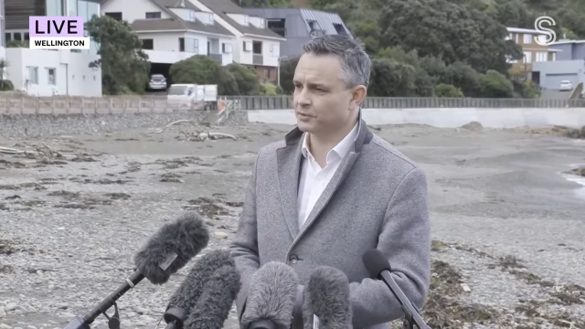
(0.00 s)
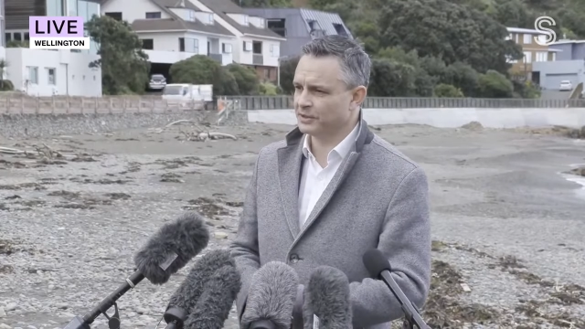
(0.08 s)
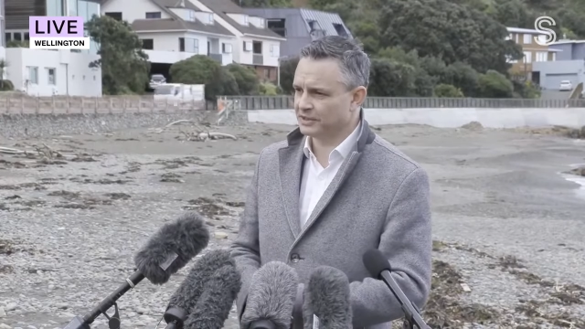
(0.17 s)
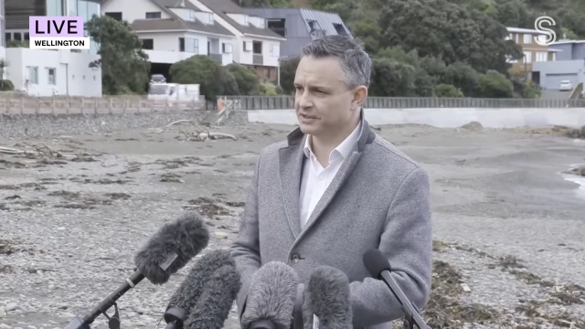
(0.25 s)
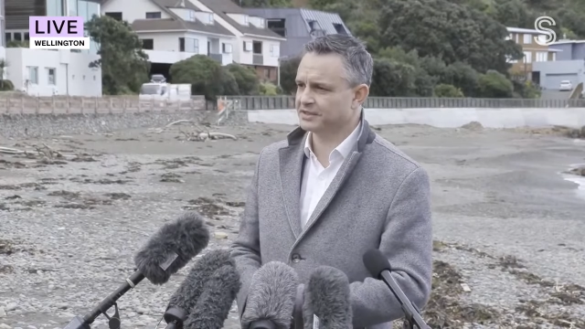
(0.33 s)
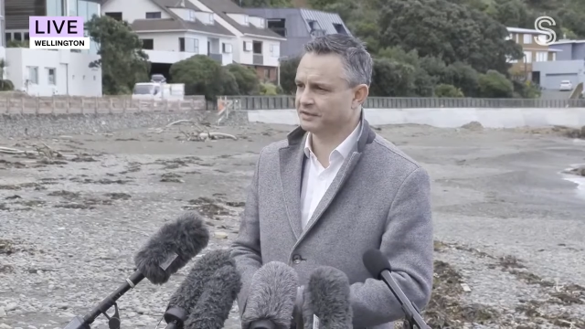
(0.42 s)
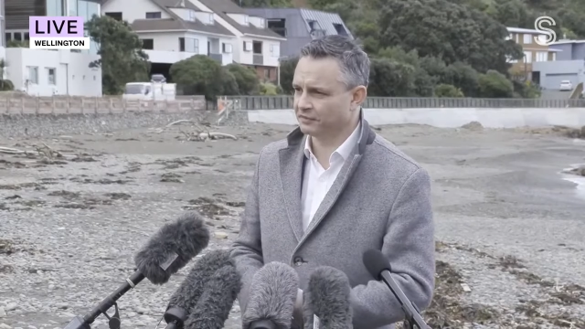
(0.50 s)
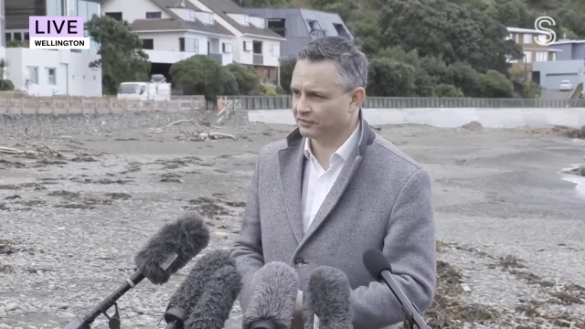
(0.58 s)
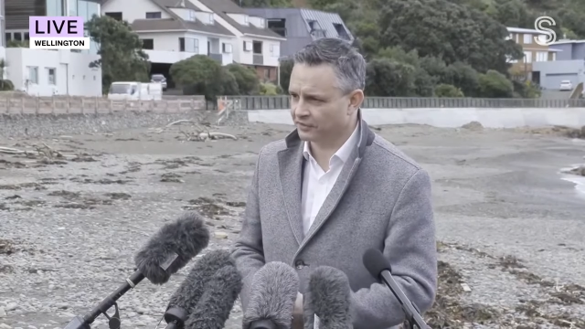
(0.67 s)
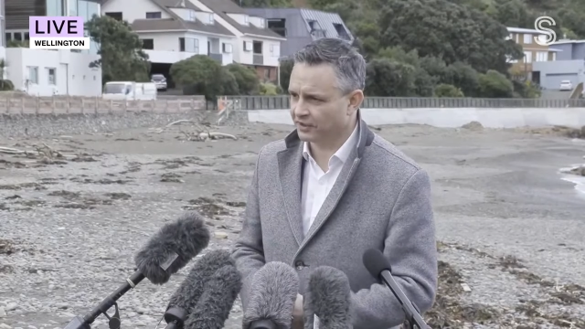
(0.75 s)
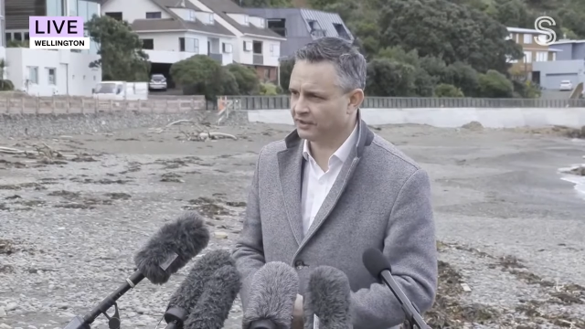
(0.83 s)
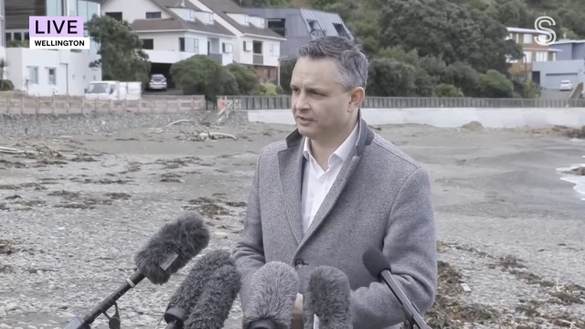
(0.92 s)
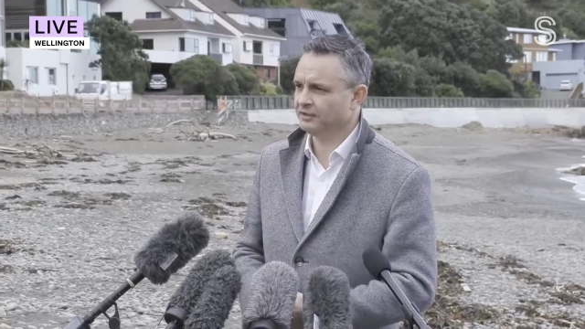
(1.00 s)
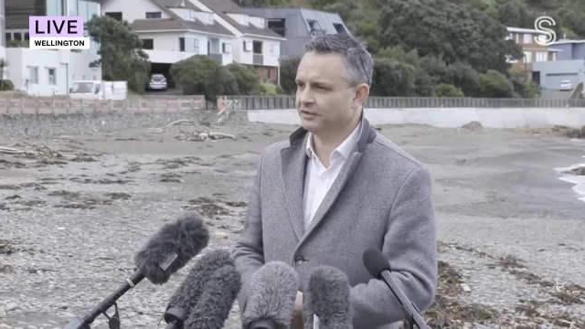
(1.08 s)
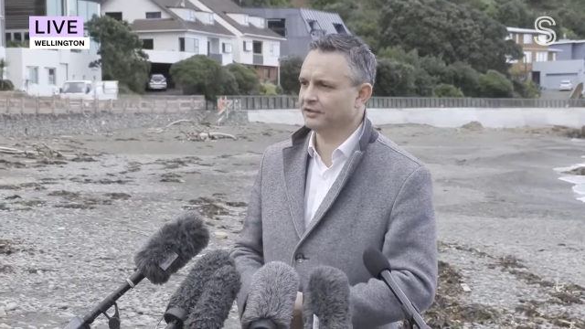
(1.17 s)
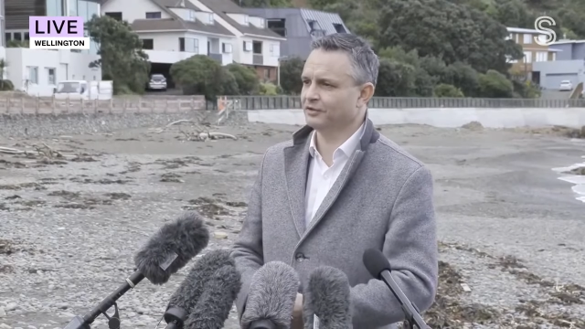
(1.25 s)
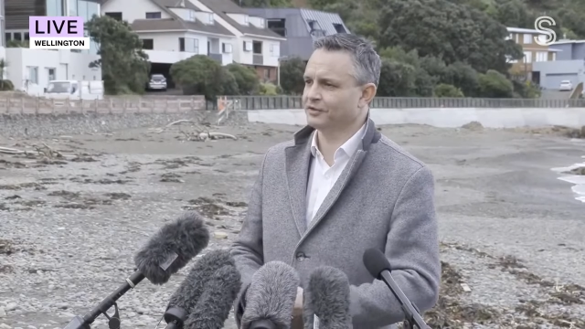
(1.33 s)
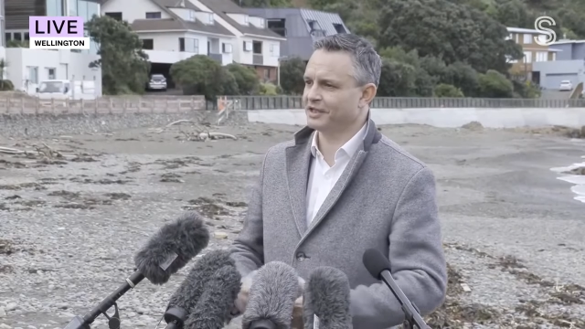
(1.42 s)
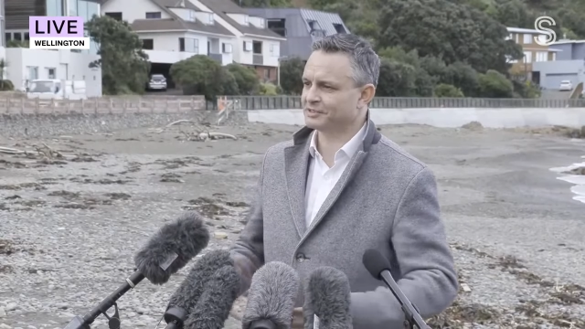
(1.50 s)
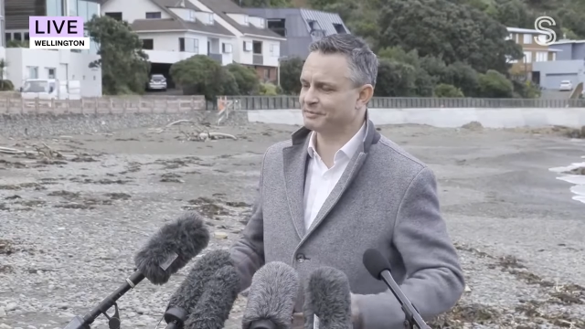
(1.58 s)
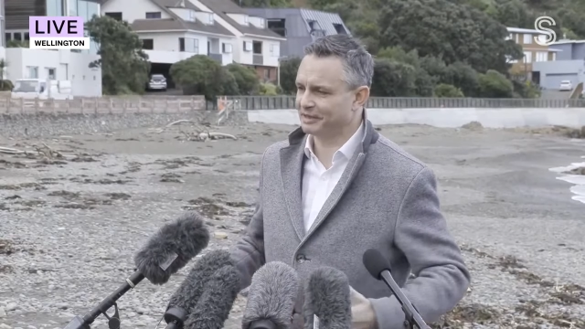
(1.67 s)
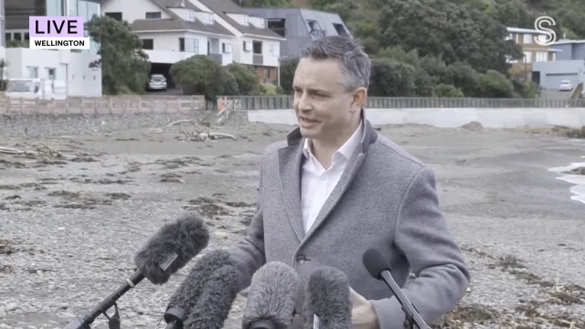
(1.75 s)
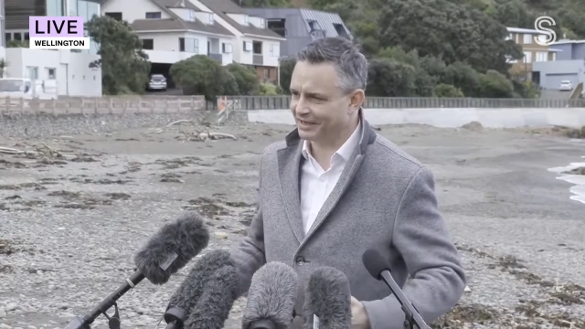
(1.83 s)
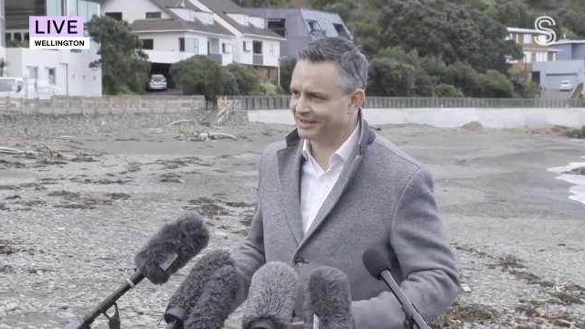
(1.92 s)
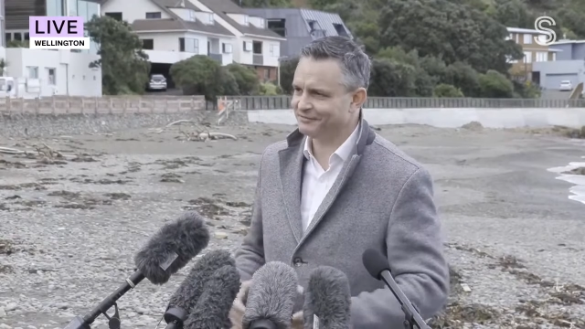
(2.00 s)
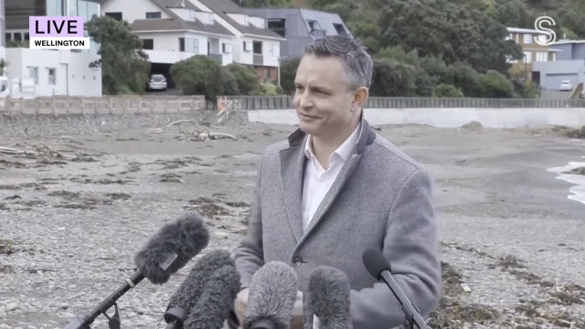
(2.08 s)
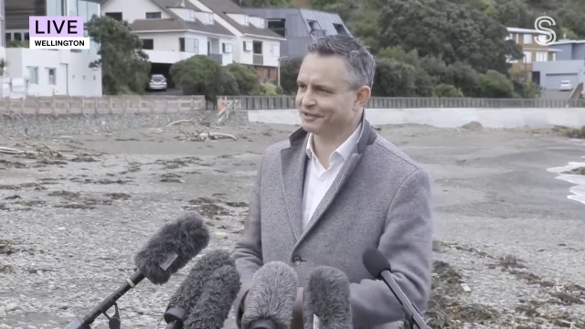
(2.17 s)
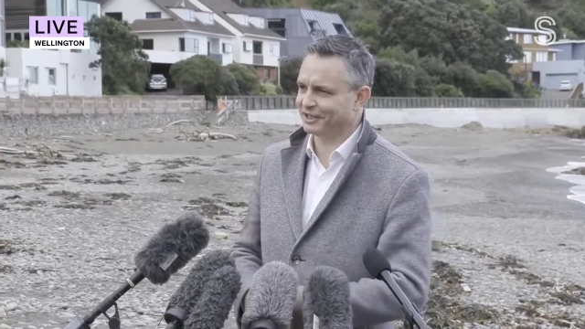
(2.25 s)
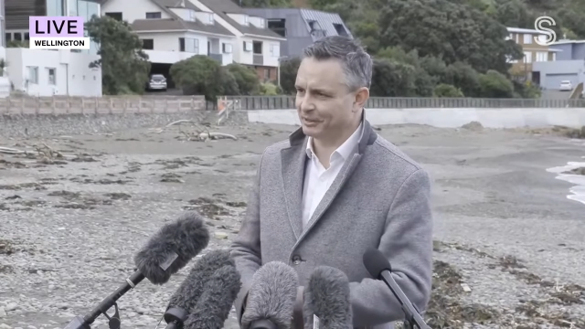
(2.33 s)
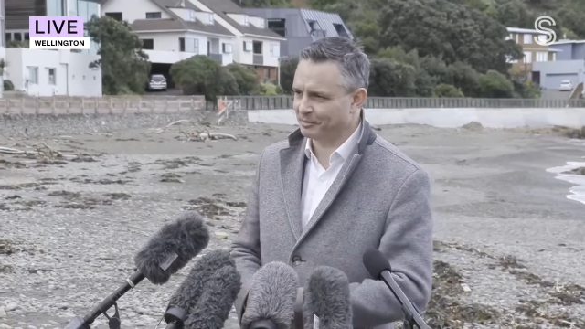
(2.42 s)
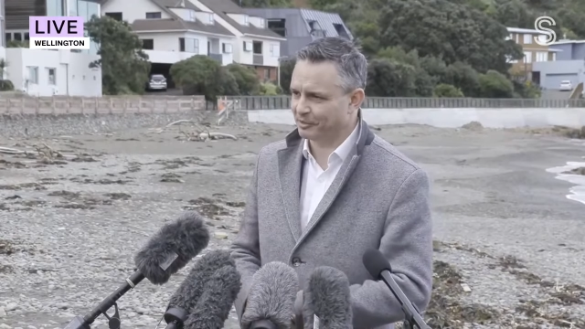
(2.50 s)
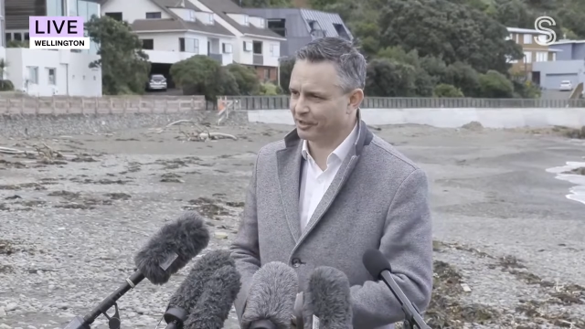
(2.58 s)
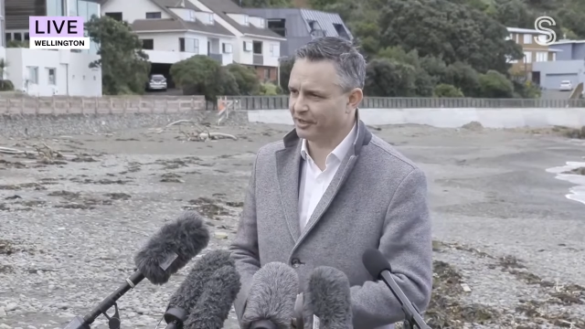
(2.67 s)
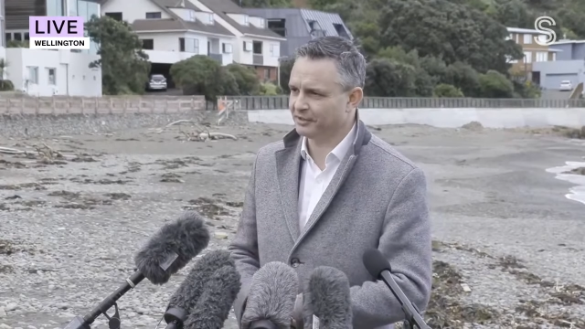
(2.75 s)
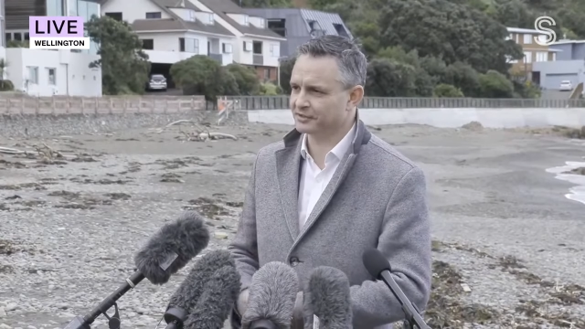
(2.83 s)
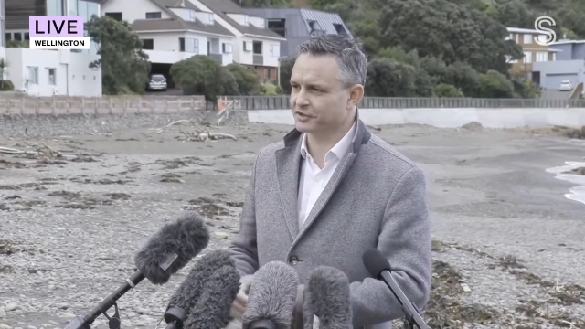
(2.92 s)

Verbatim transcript: 2017, you know, that's been unevenly applied.